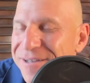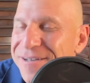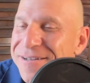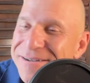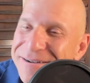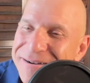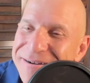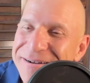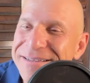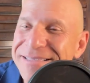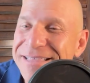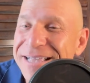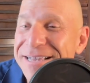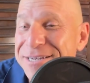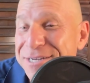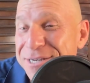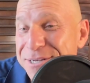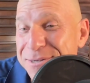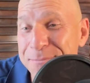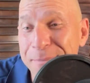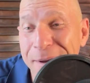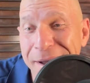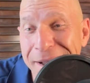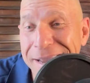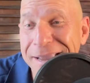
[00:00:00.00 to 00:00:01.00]
All right, that's just
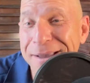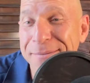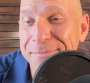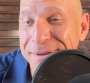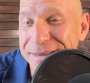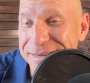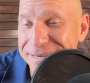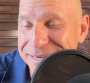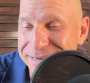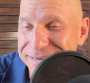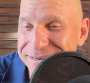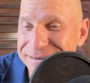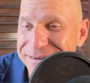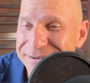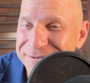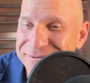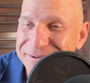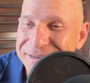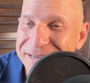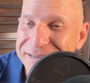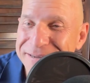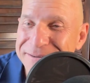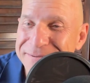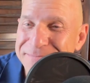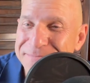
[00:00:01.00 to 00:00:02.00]
my opinion.
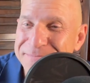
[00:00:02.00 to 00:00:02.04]
Okay.